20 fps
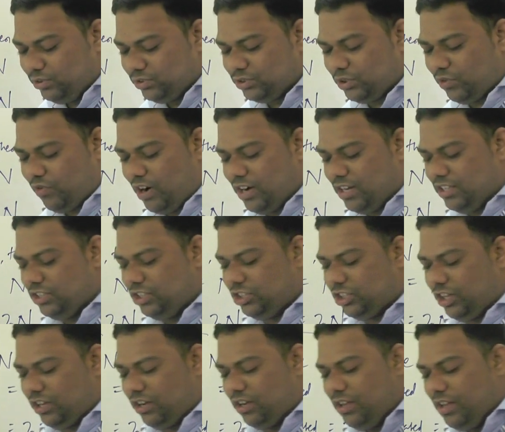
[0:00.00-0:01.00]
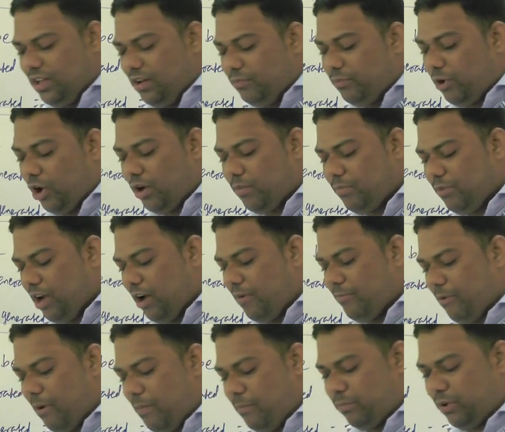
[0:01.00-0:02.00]
So what is this, a formula
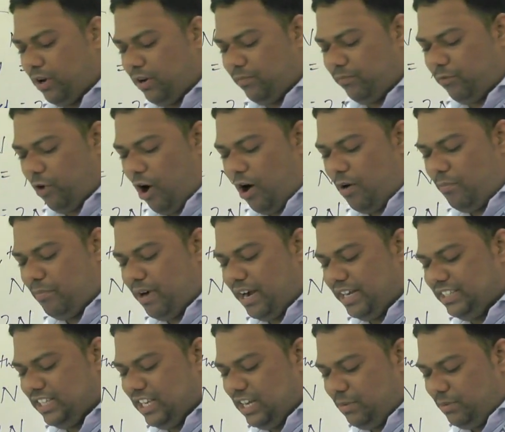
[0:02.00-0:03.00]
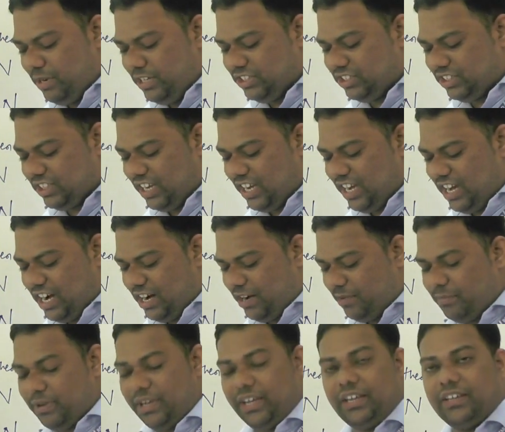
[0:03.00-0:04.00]
of compound formed by the elements A
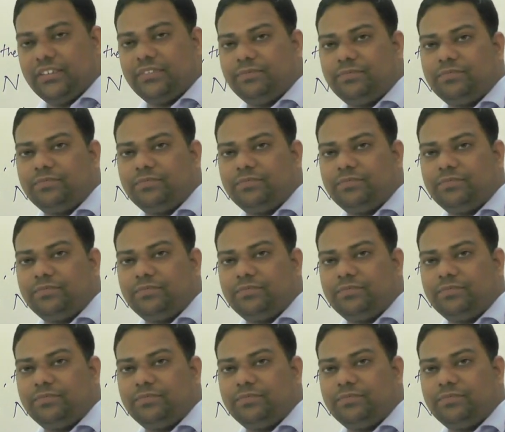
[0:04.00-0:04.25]
and B.